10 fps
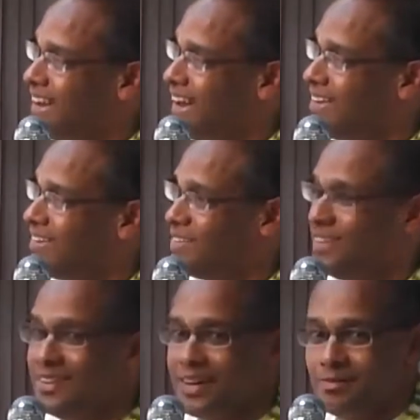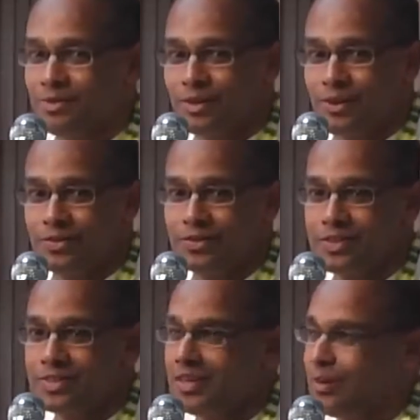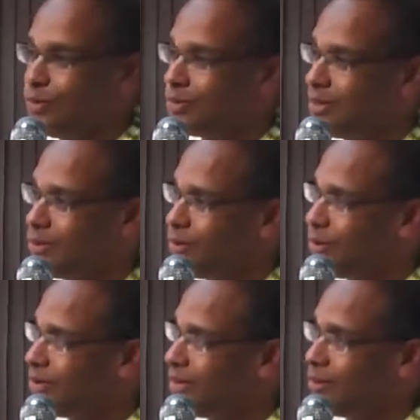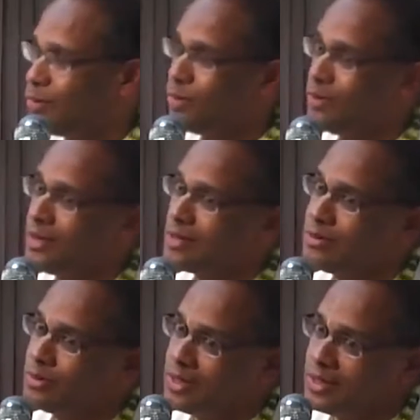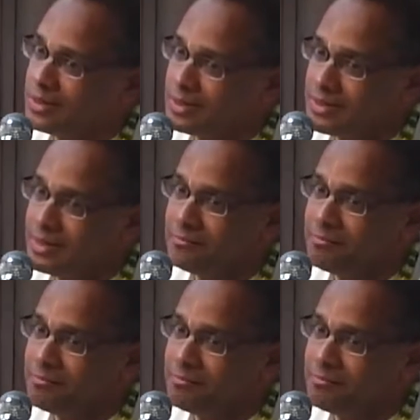And he comes across, Krishna looks at Duryodhana, Duryodhana is looking at Krishna.